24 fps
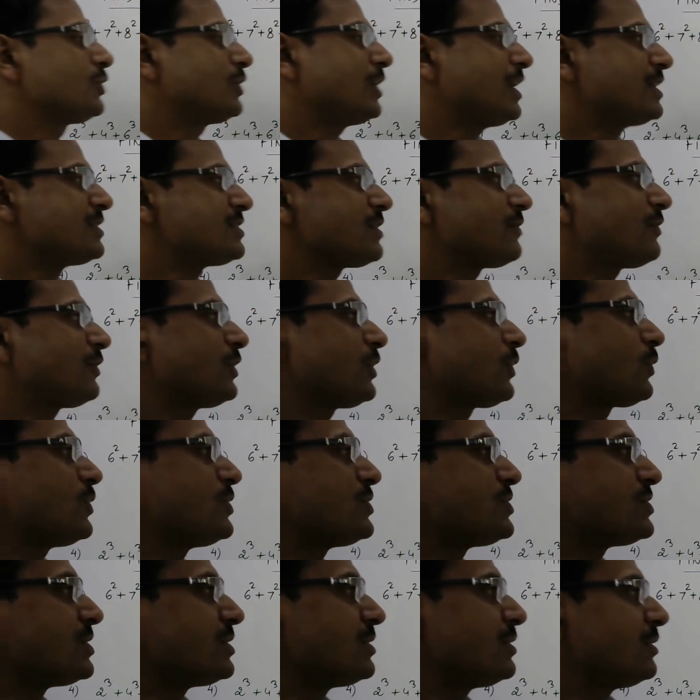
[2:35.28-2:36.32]
the answer for the
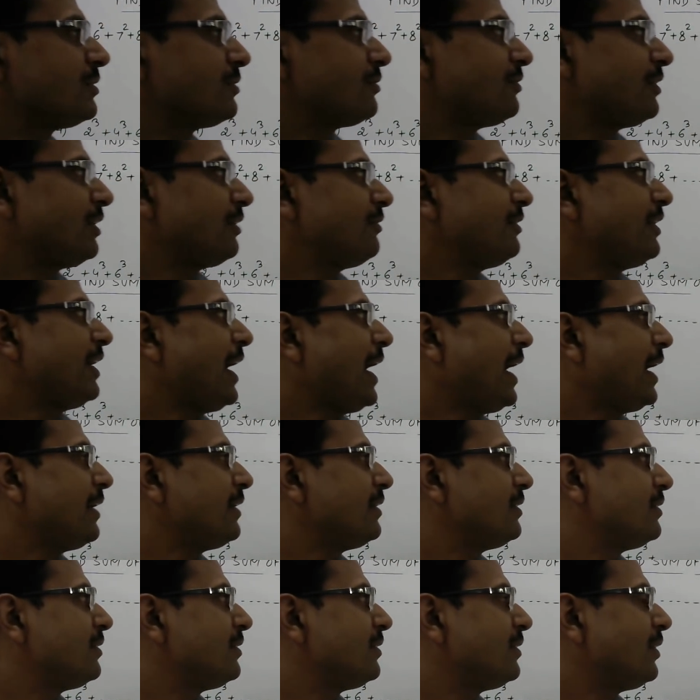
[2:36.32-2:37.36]
question, when we
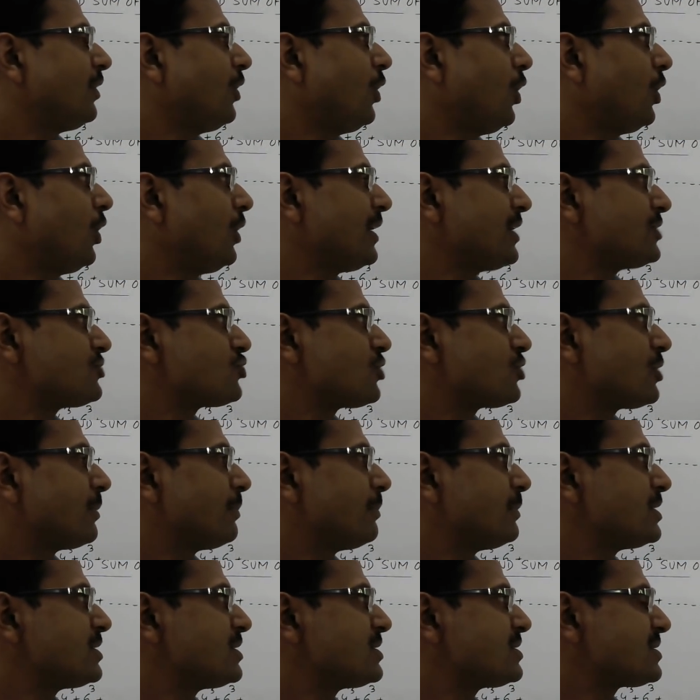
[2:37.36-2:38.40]
add all natural
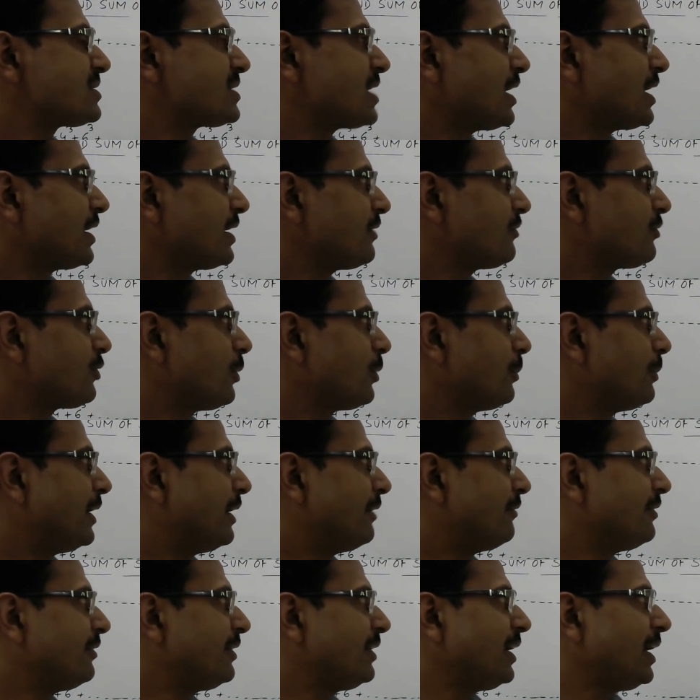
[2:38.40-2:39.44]
numbers starting from
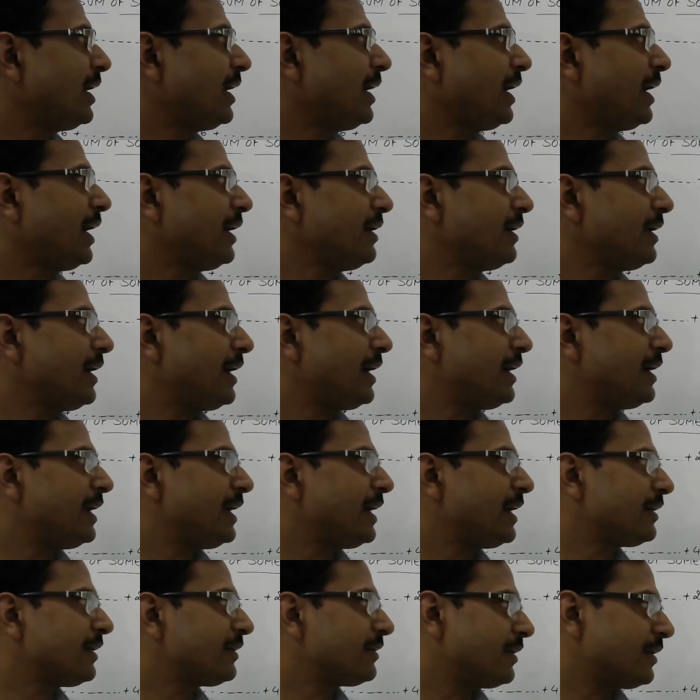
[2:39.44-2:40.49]
11 and ending
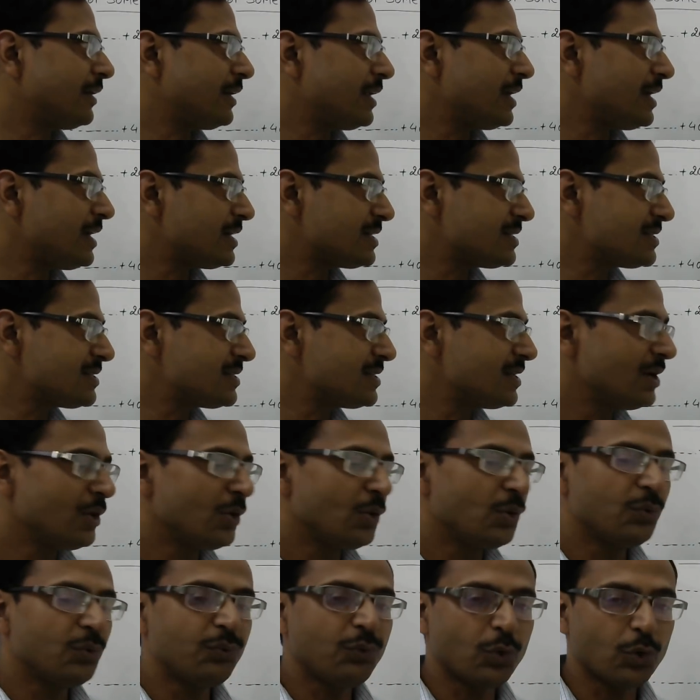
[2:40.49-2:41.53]
at 30, is
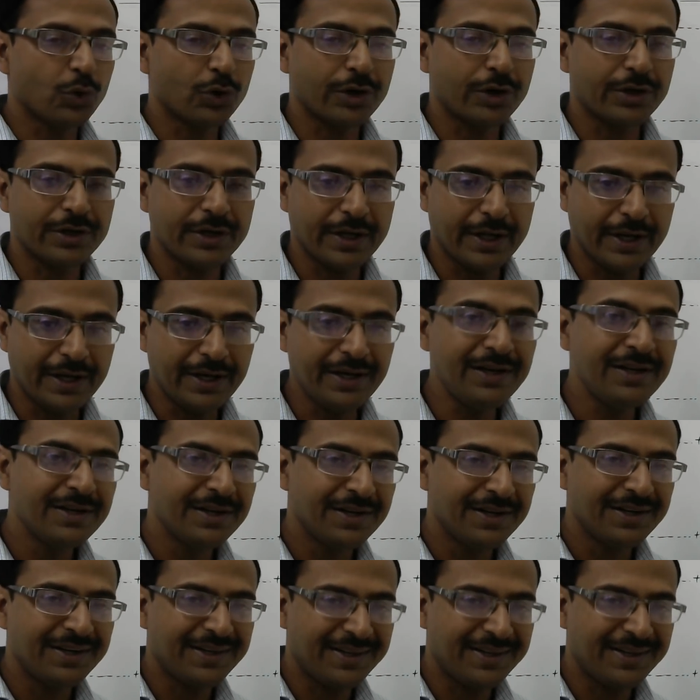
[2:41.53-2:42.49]
410.